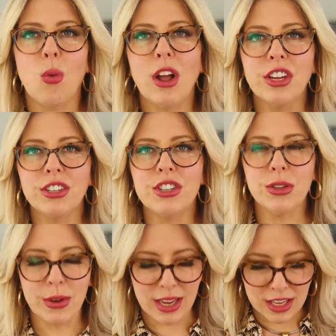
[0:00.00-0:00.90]
What you're
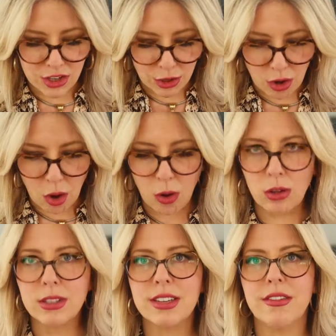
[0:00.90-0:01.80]
doing is you're
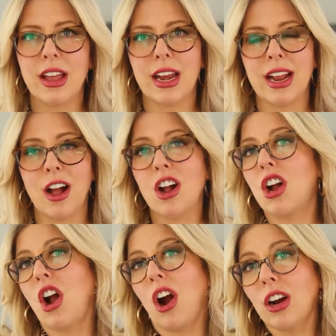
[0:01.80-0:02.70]
cultivating a
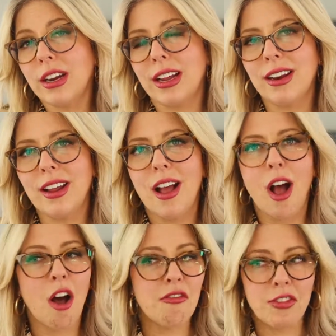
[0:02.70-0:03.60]
garden
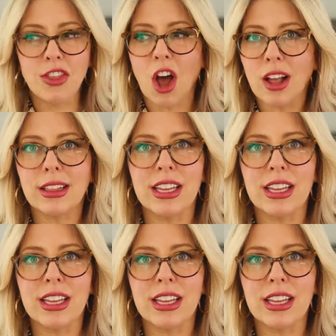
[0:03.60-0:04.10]
of thought